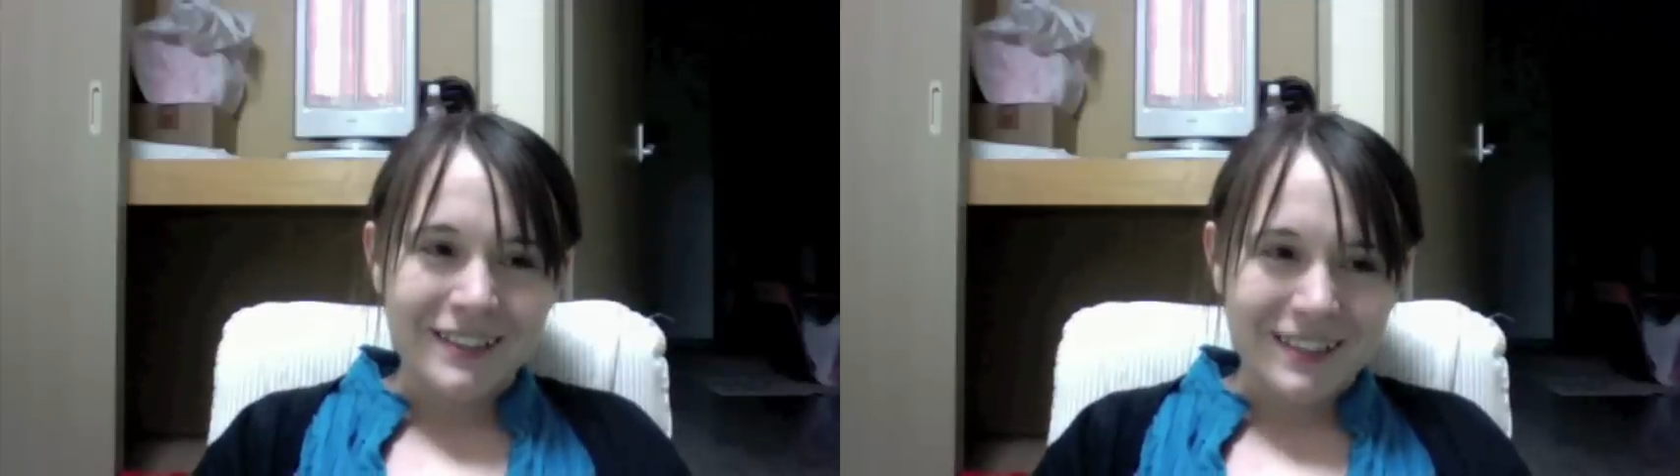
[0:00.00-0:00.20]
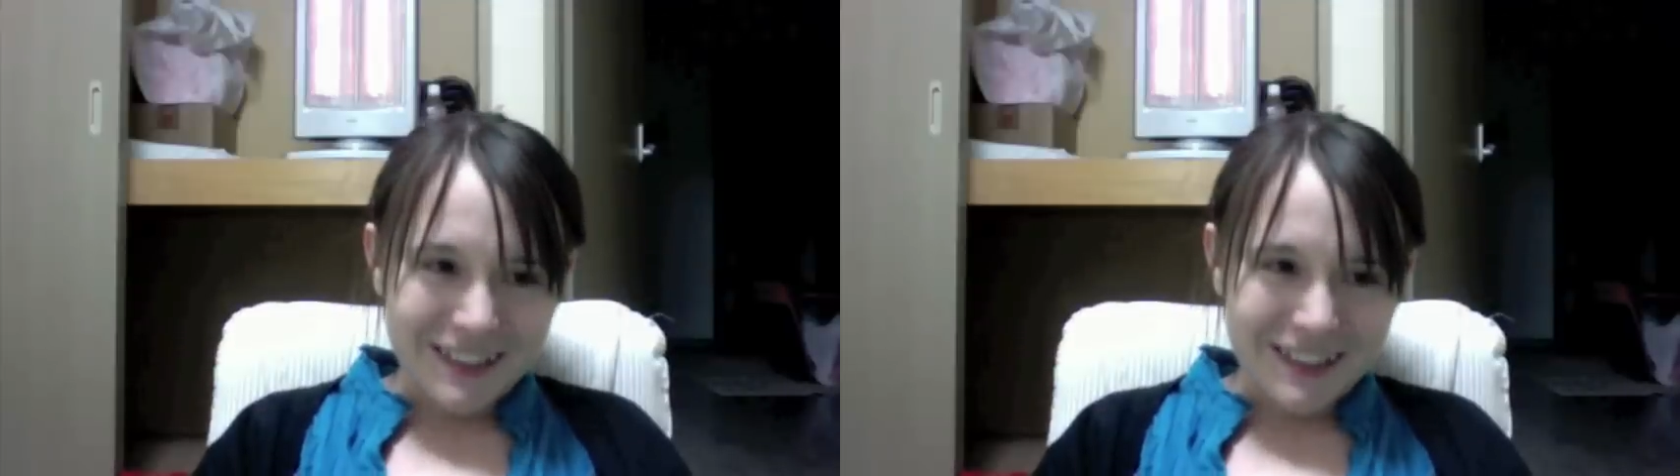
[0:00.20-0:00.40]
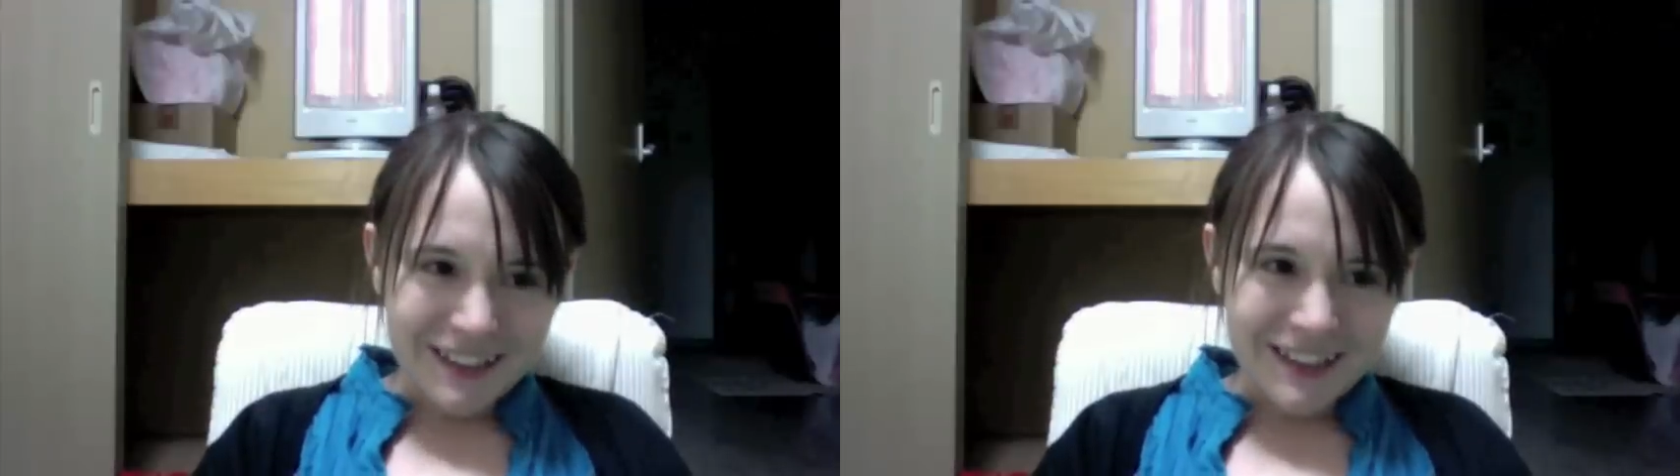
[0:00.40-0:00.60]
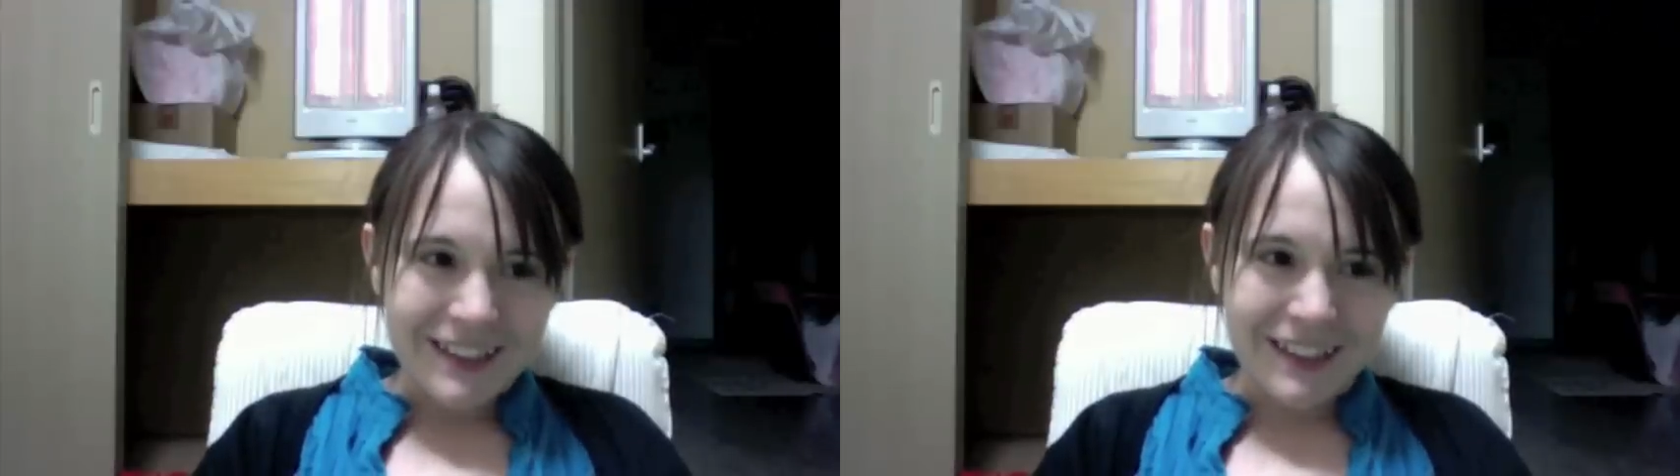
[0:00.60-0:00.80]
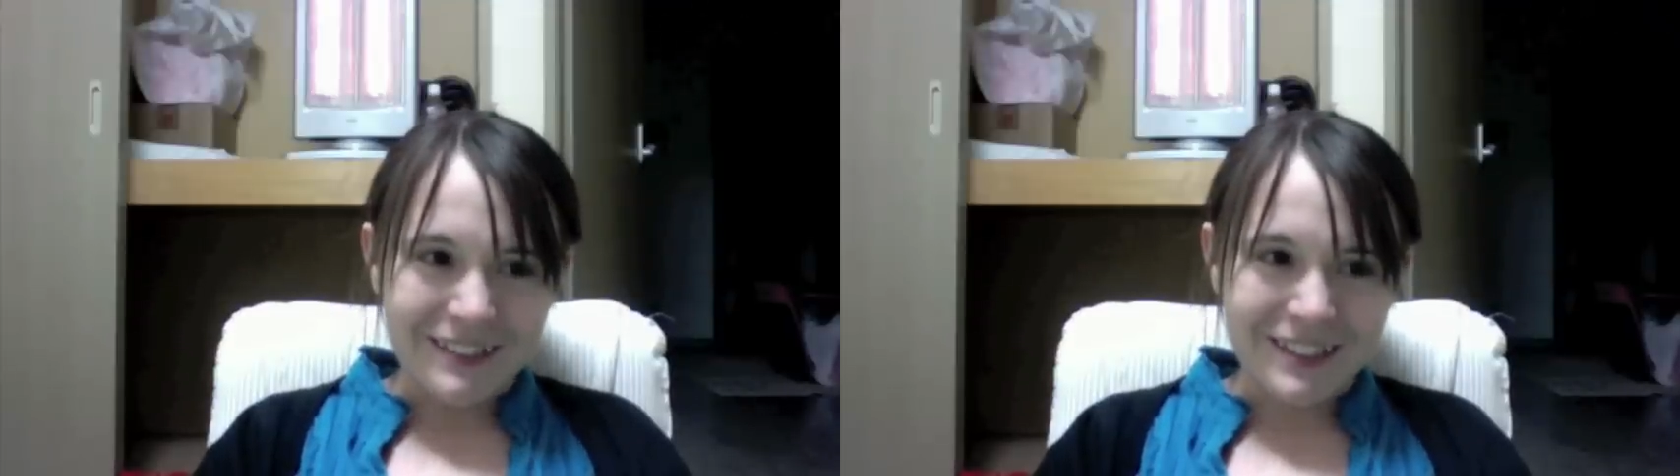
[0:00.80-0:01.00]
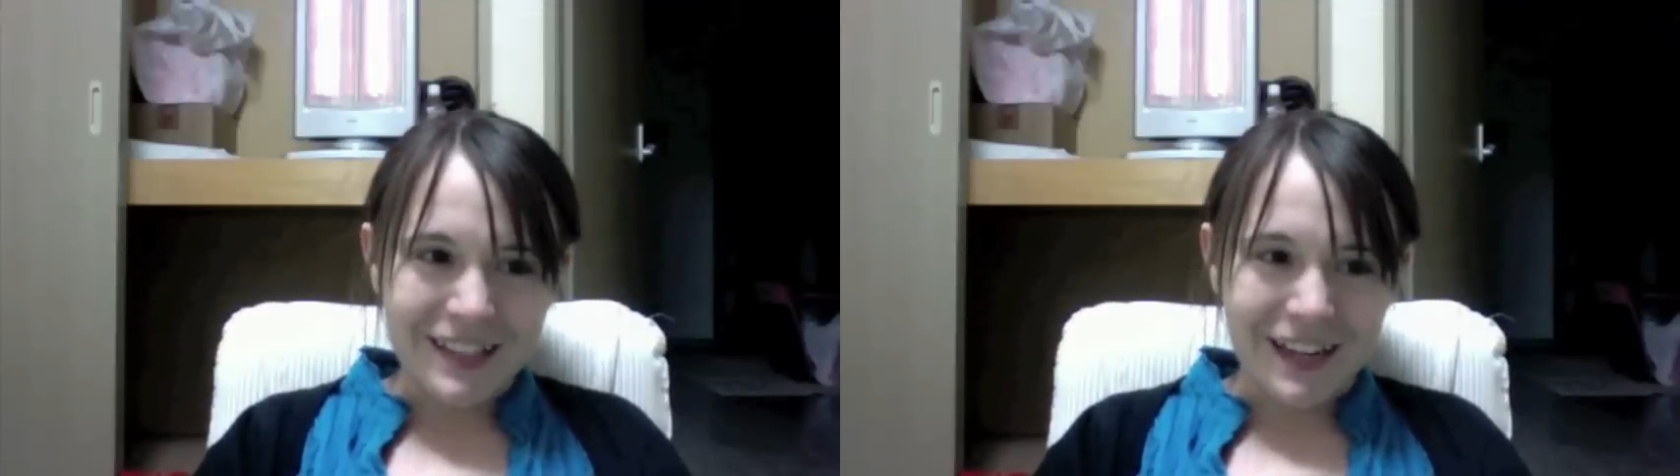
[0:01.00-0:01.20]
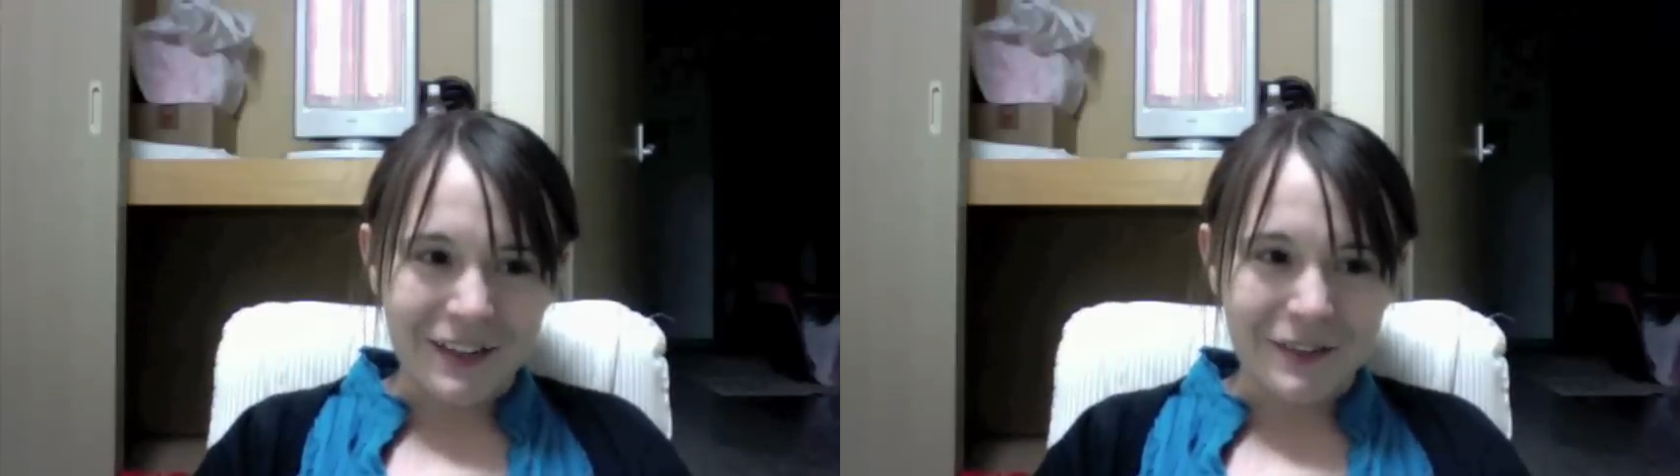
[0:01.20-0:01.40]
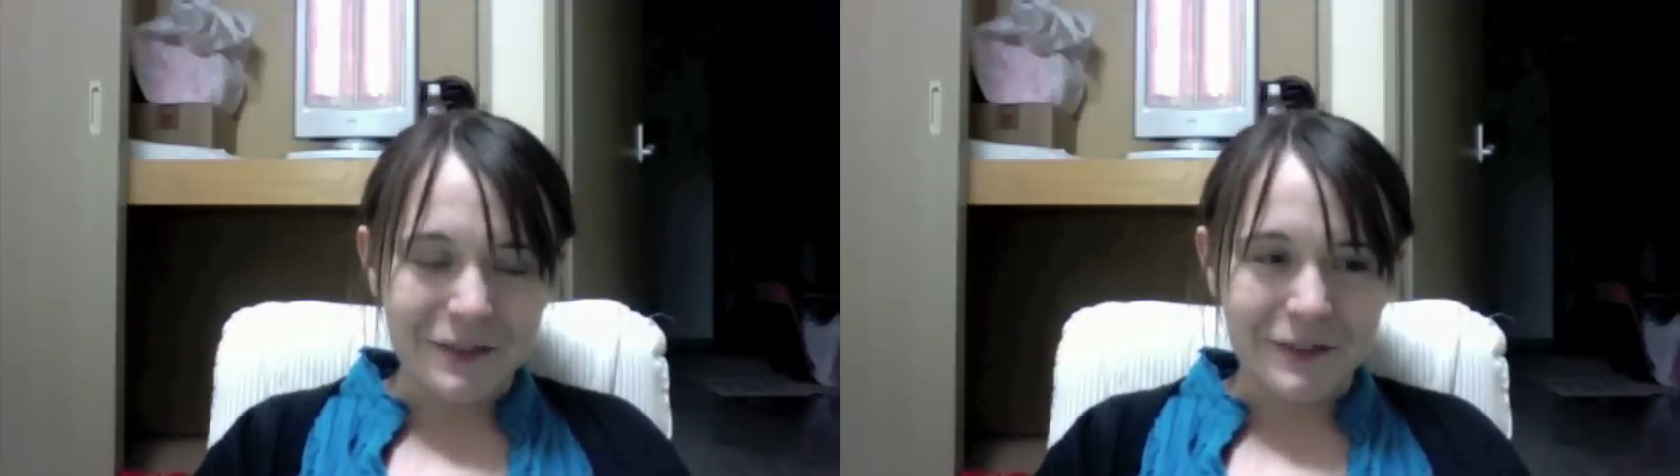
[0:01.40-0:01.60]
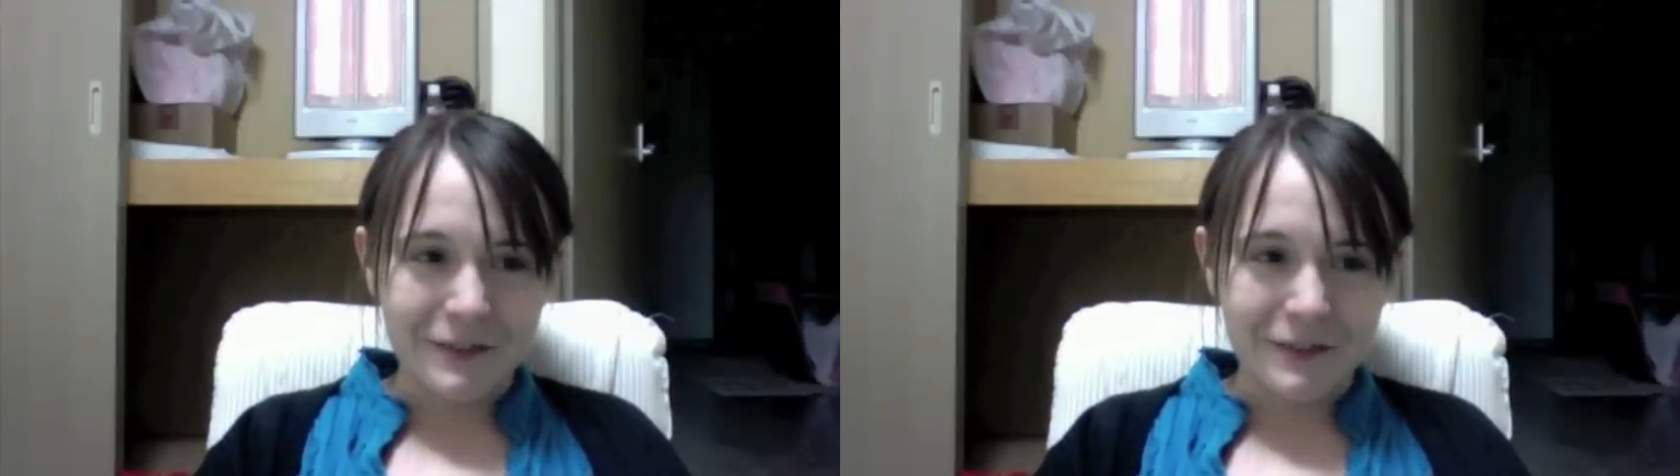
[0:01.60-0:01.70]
it was kind of,